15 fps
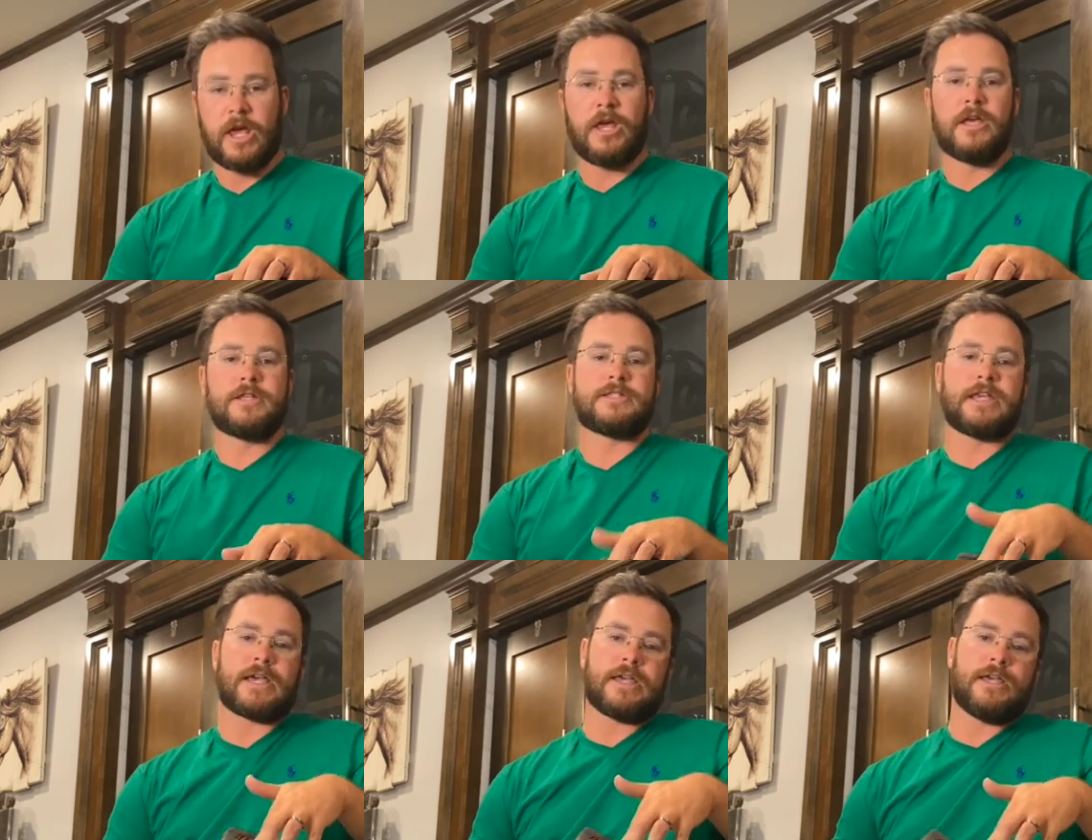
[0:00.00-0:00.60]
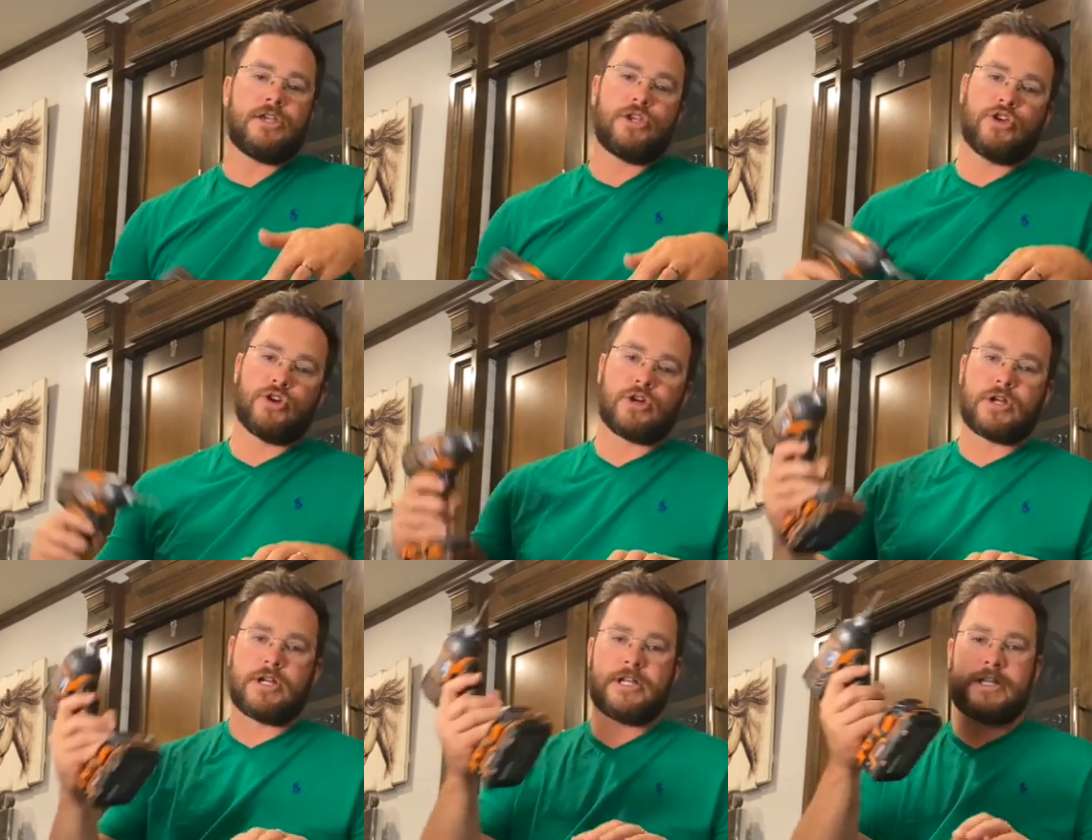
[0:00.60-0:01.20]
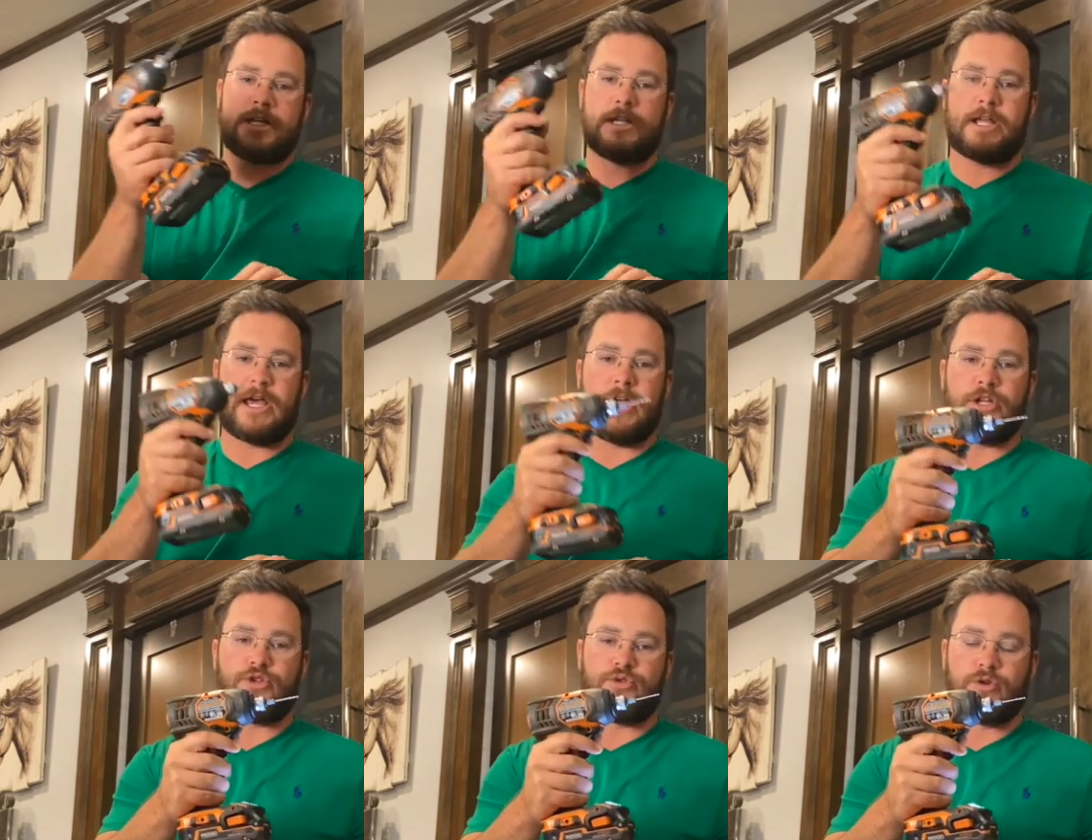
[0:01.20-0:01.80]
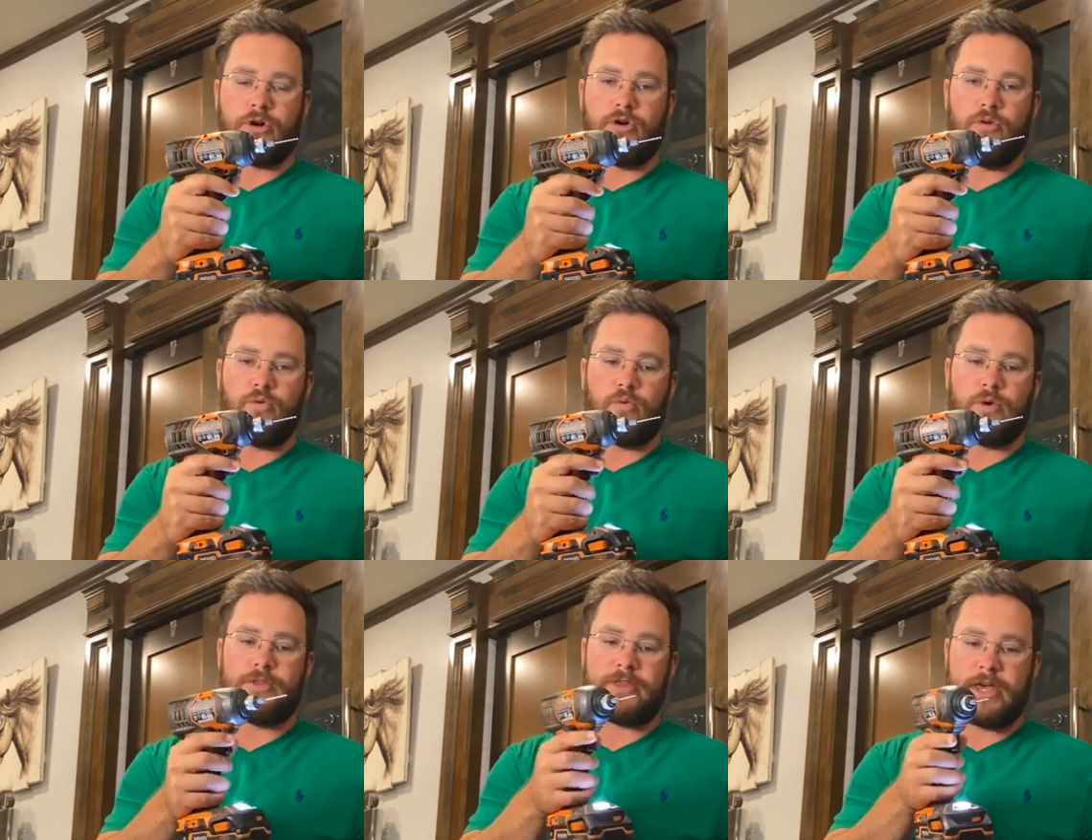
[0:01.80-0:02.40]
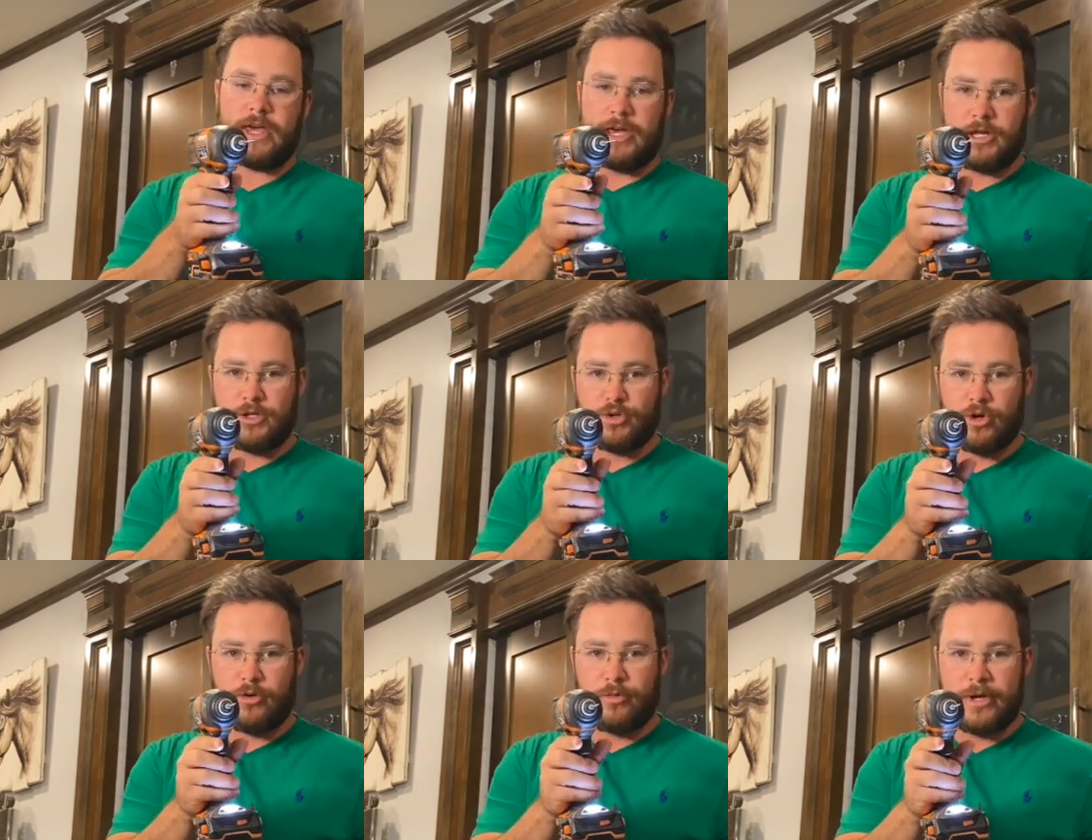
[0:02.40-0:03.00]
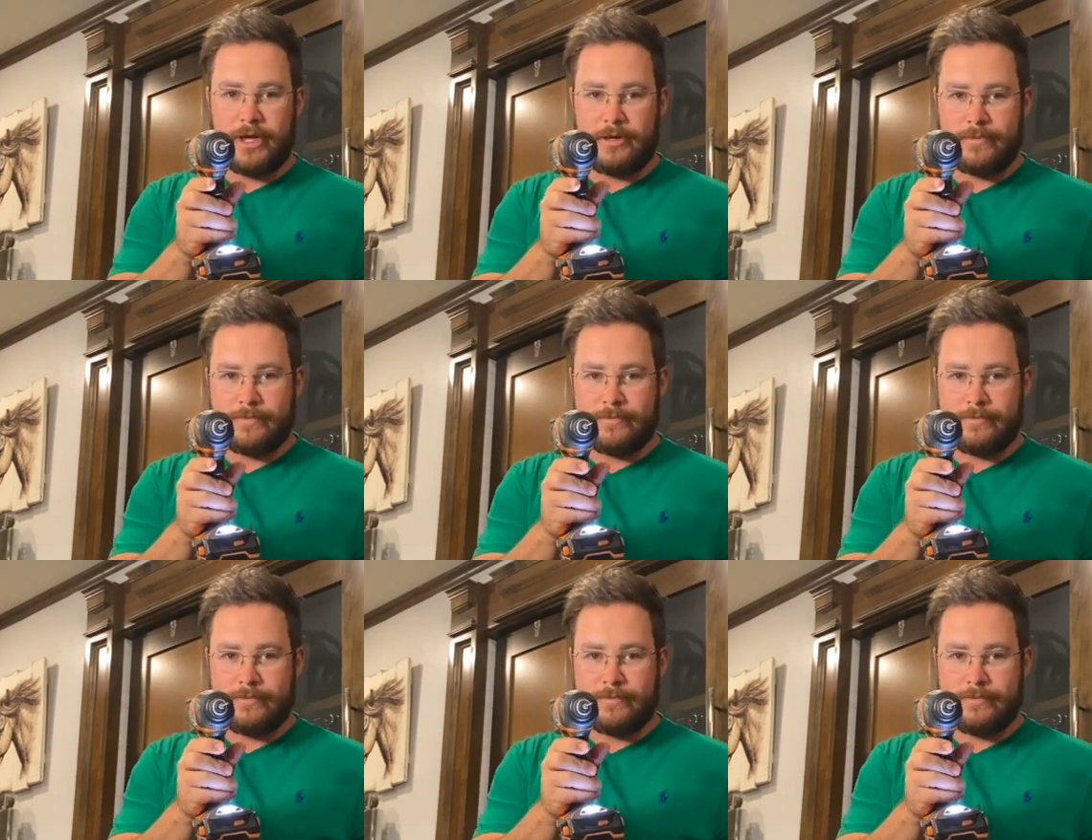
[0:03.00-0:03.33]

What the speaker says: Second, you're going to need a drill with a drill bit.